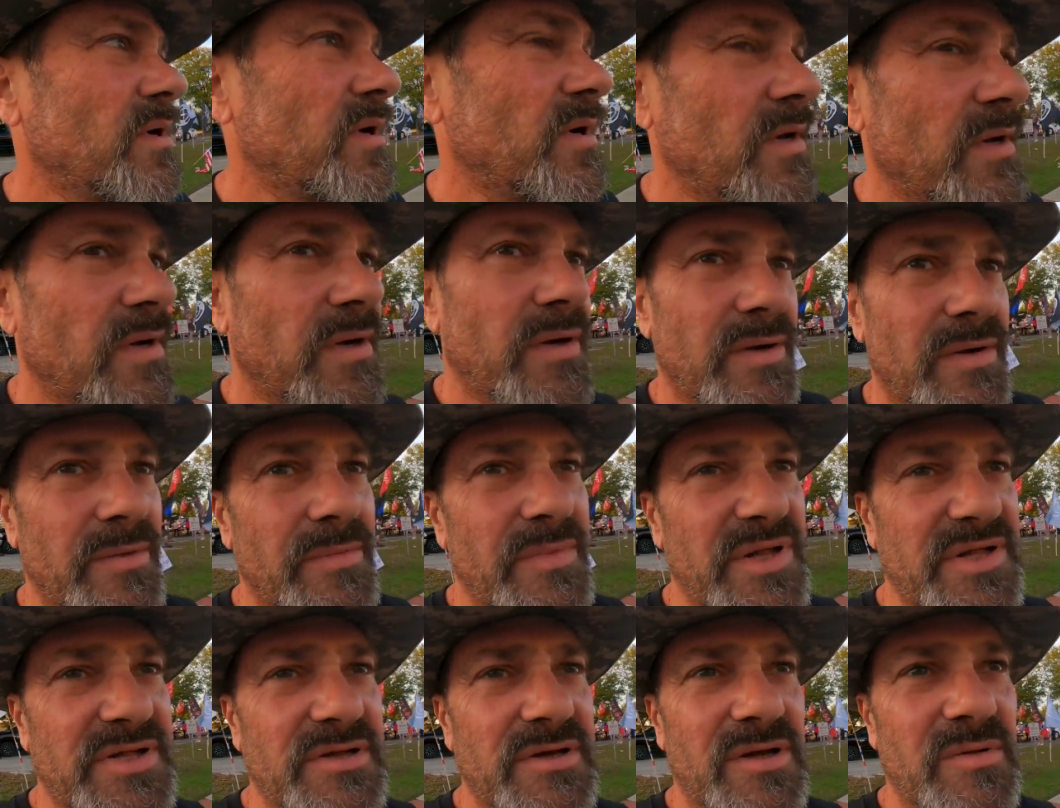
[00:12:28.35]

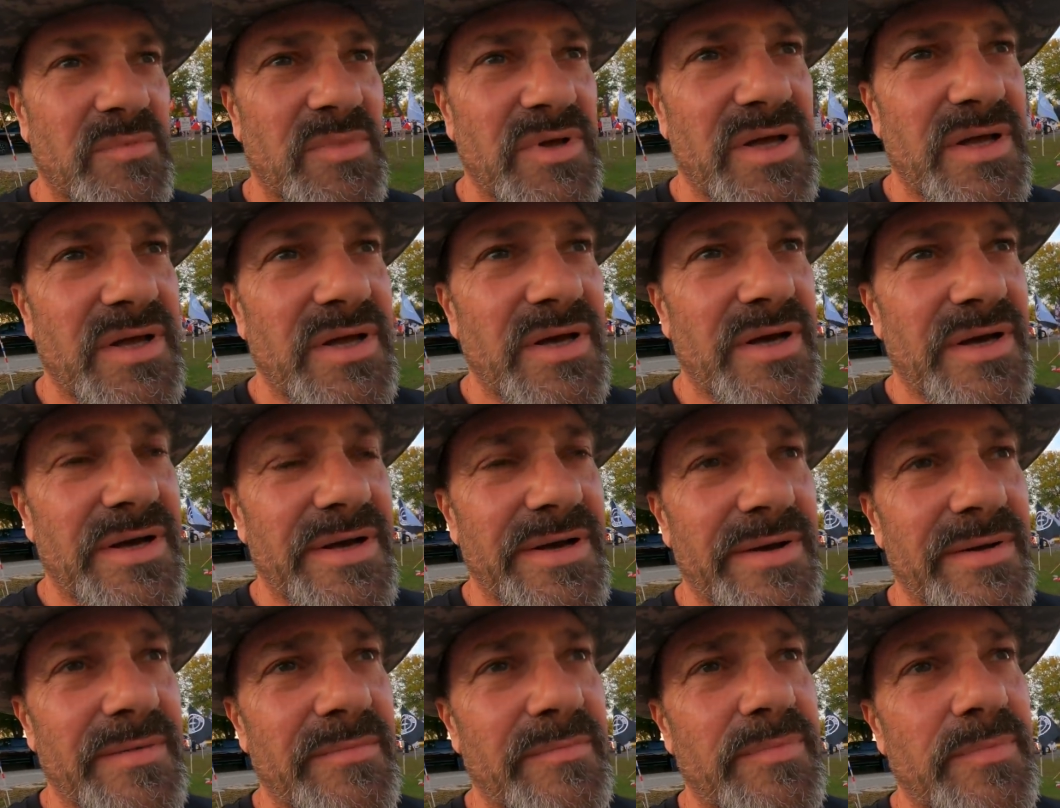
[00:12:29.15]
It's going to be
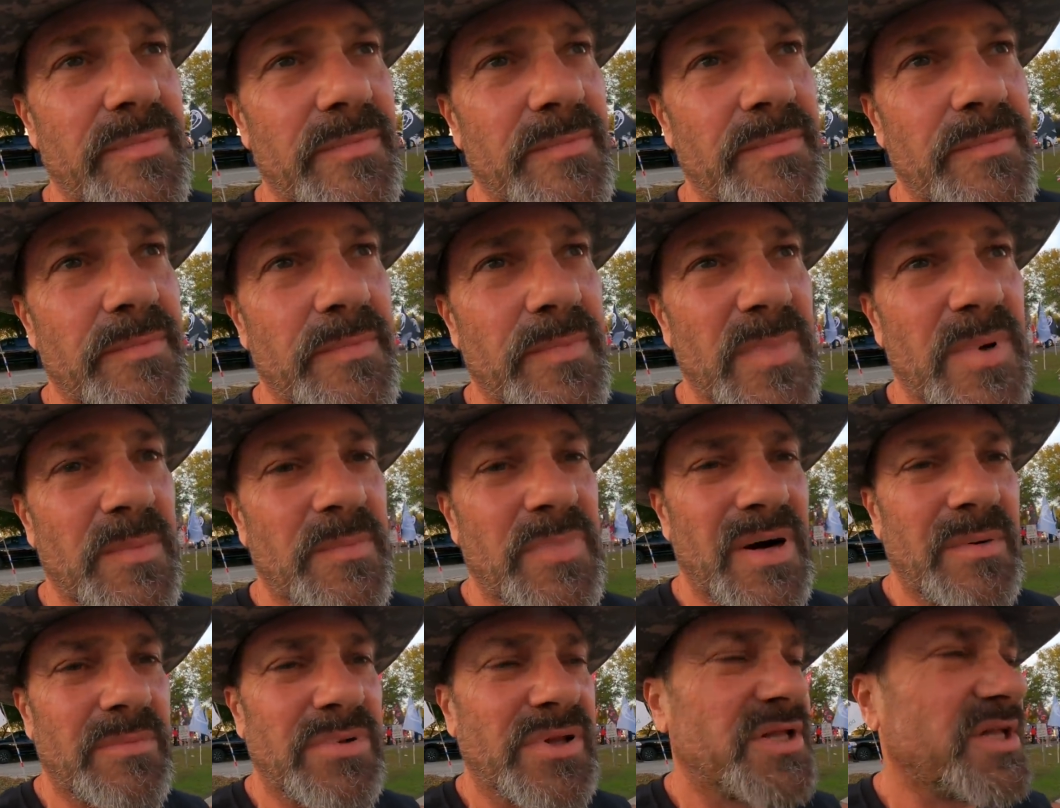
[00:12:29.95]
a
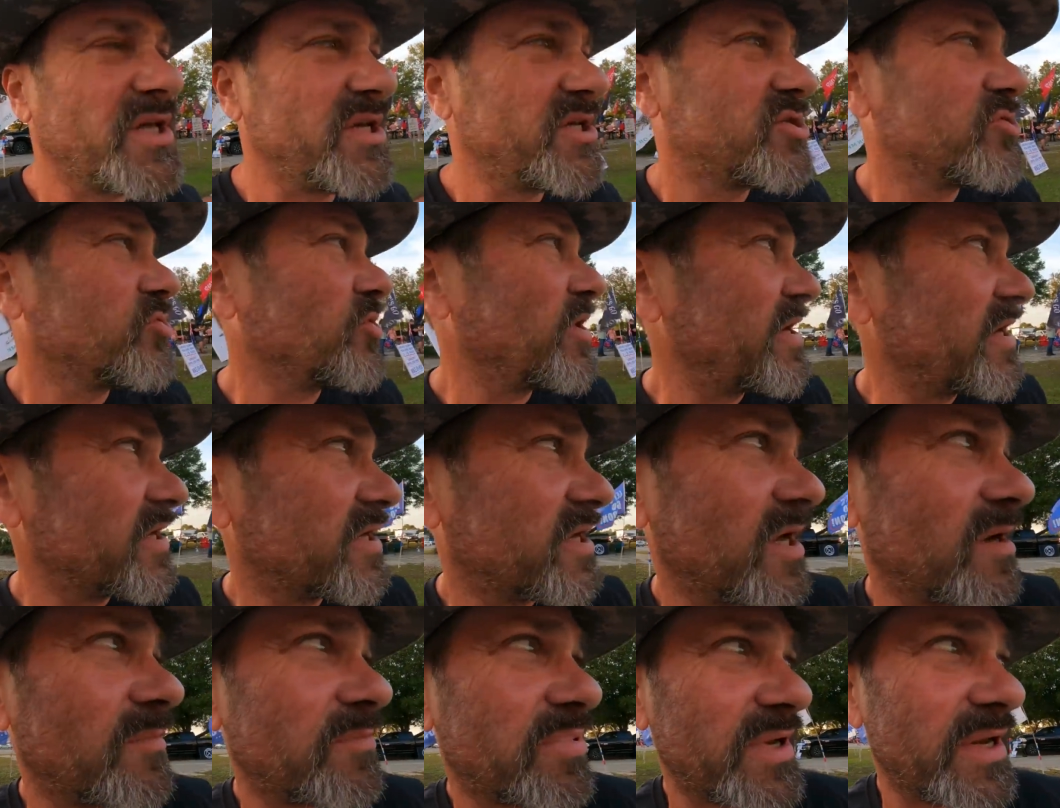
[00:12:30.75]
publicly traded
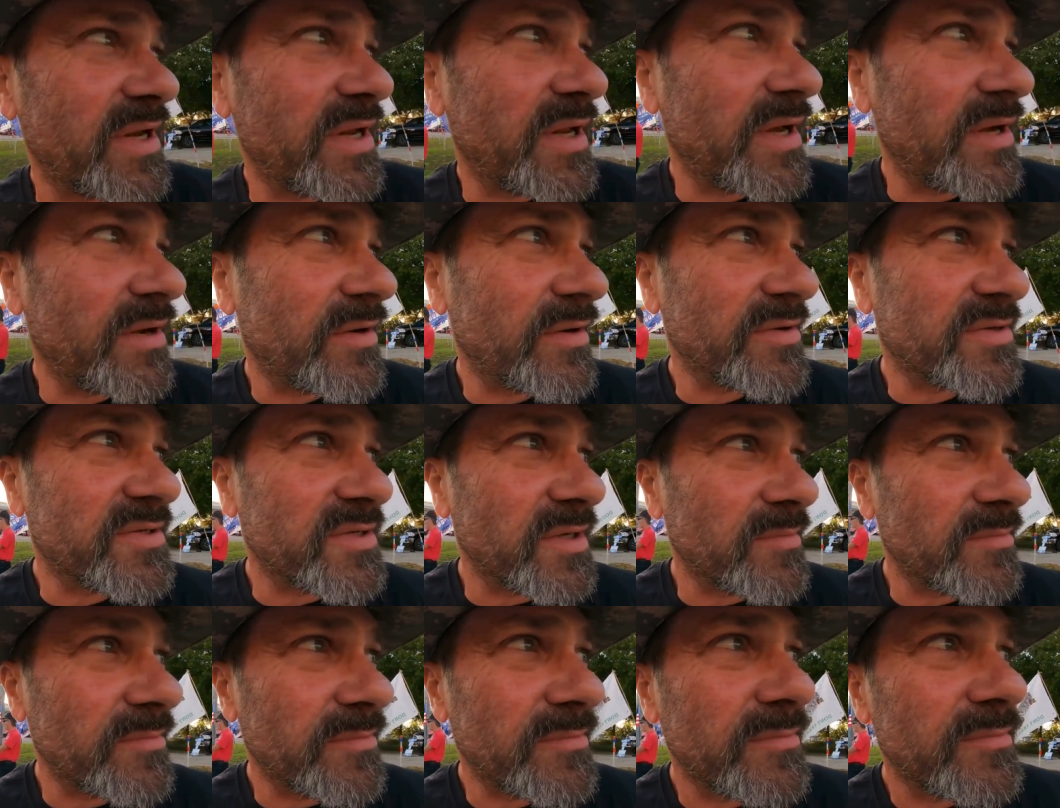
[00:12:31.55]
company now or
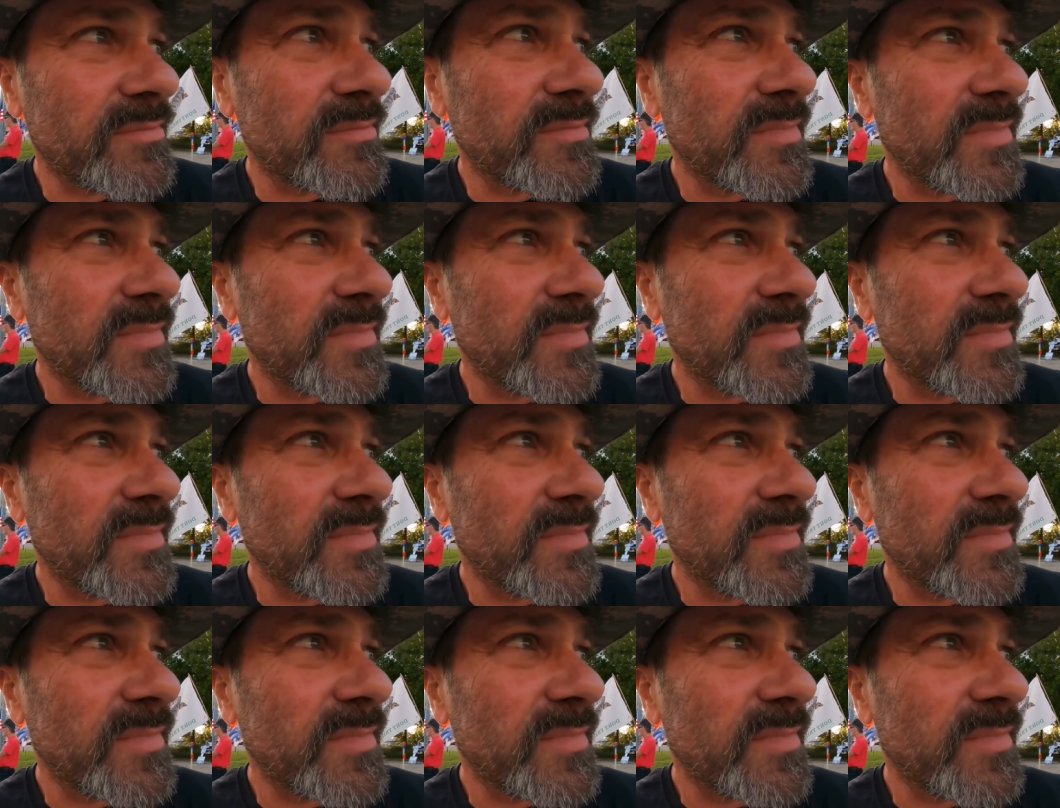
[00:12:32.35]
something.